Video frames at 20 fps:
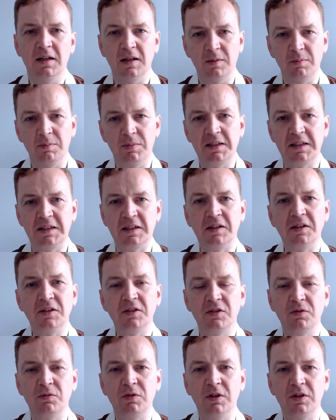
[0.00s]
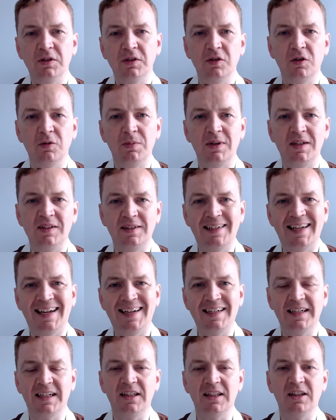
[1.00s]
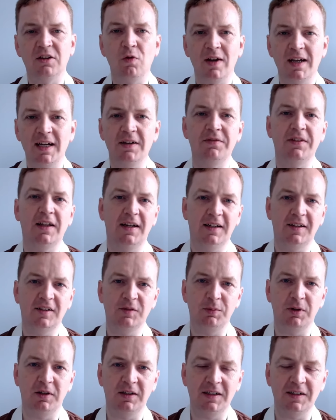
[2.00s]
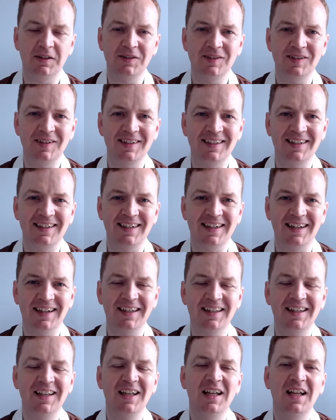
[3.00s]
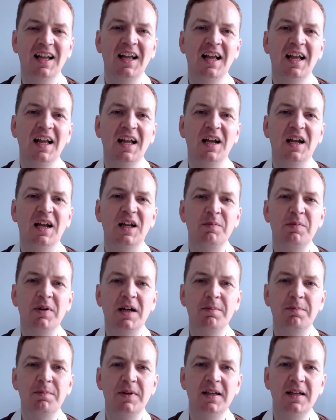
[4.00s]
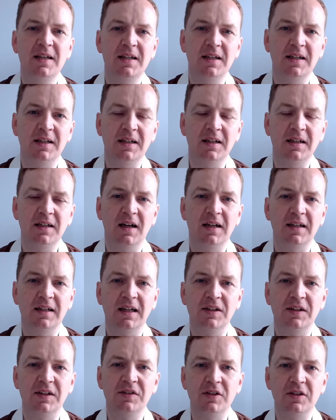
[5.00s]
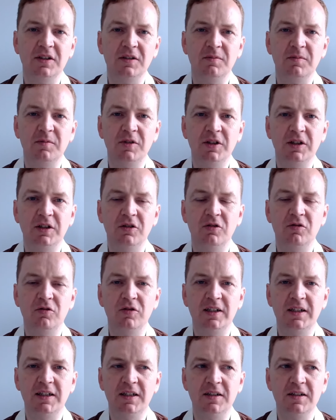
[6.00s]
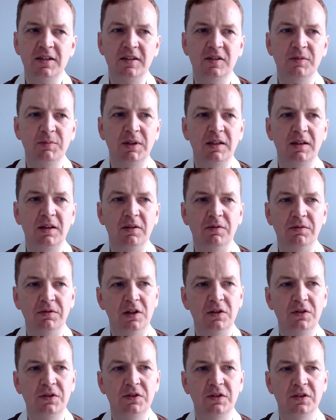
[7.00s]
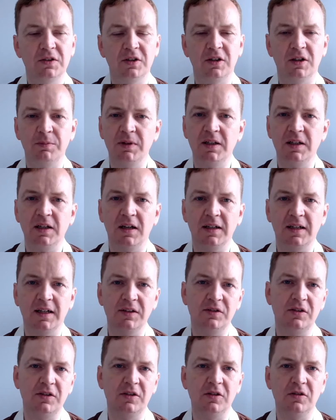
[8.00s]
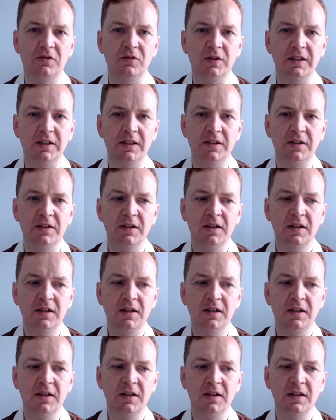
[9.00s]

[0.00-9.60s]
because we're so busy getting in the way of that experience. Yeah. And by being, I guess you could read, it's a bit of a looser term, I guess you could read